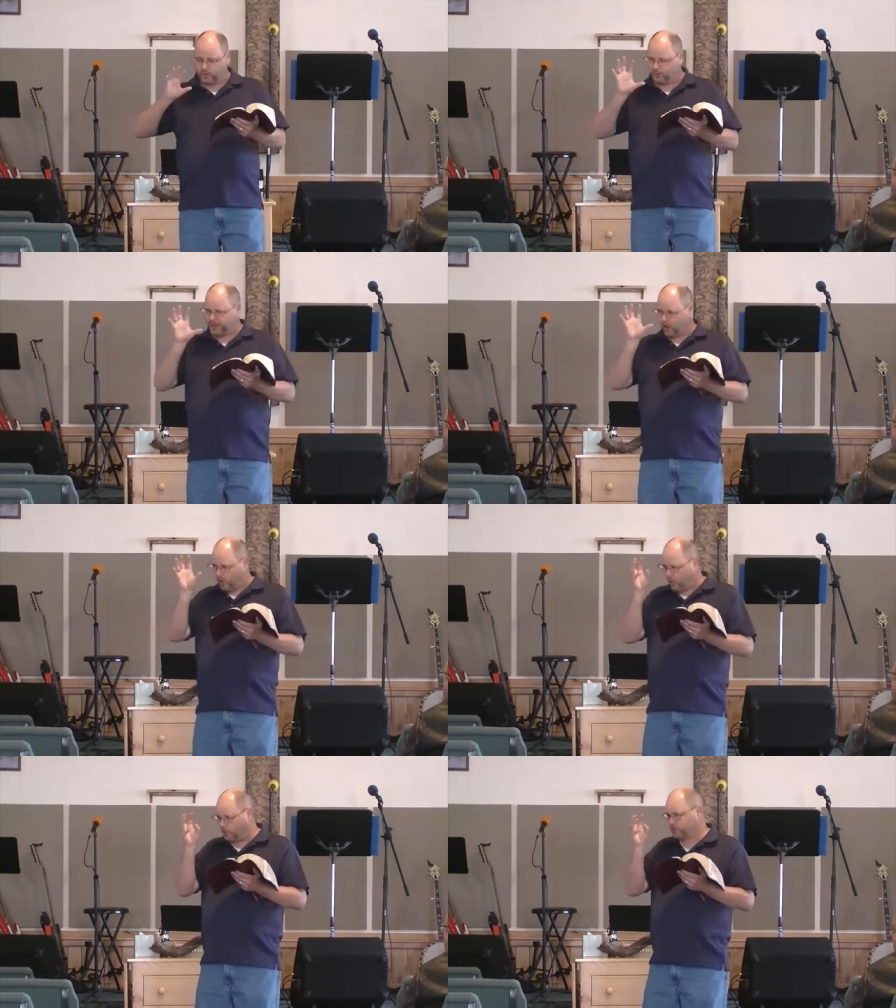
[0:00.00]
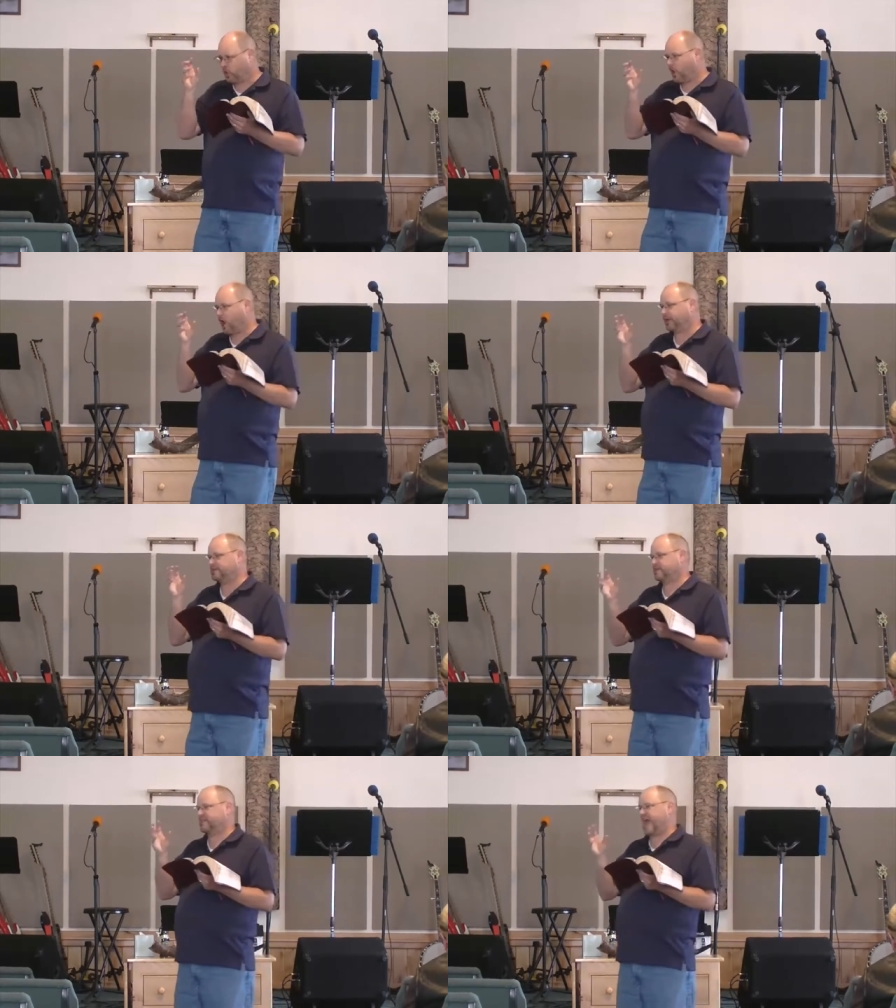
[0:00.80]
when we hold on
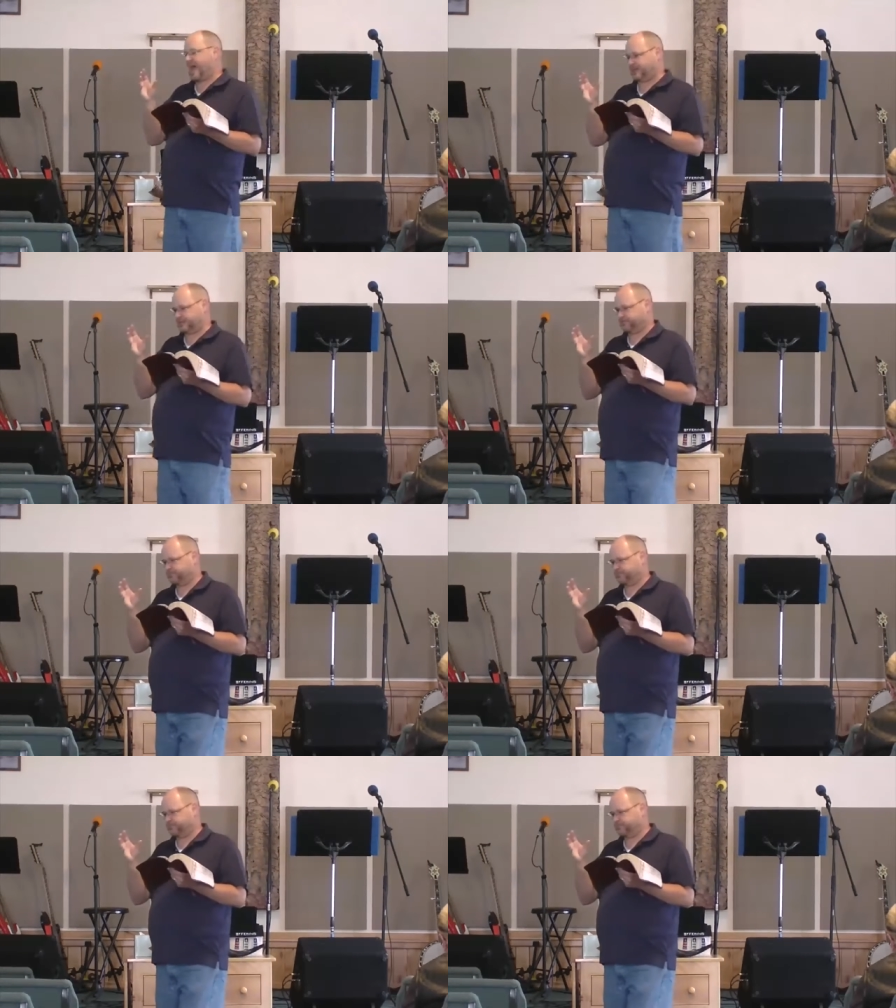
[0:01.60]
to that,